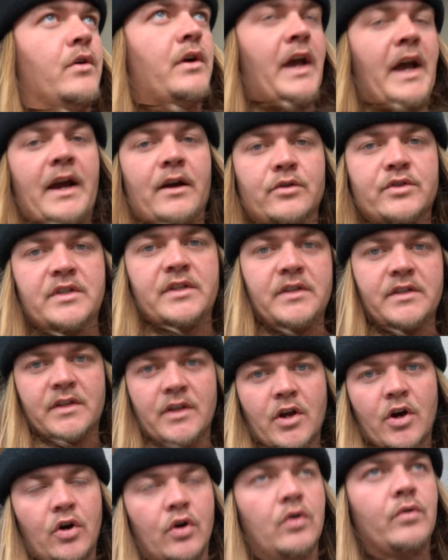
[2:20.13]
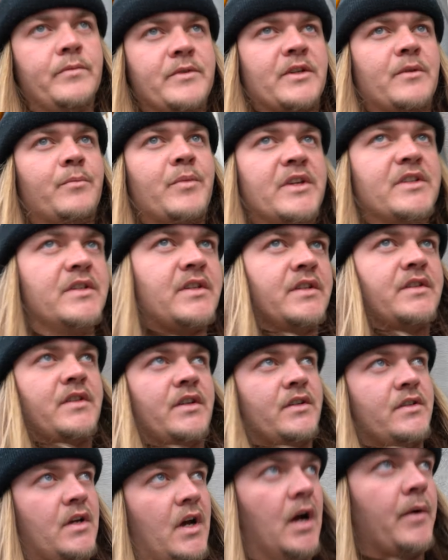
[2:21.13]
houses and homes and
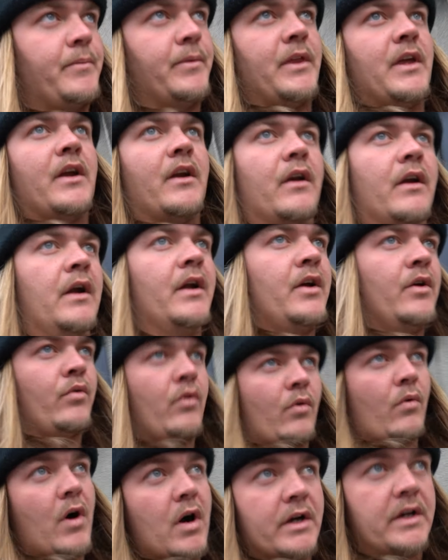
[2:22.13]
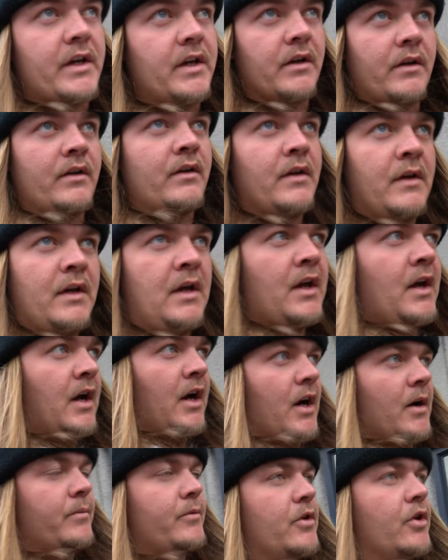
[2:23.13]
businesses up there. We're walking
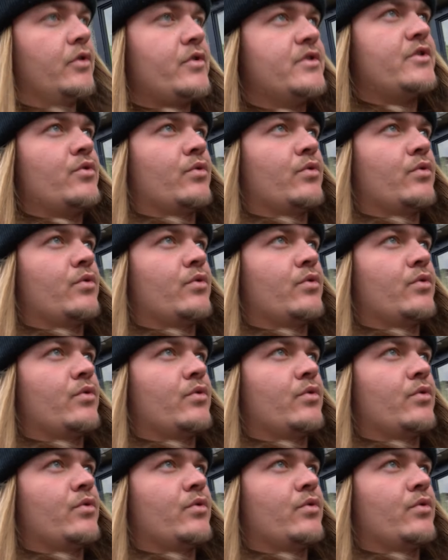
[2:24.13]
up close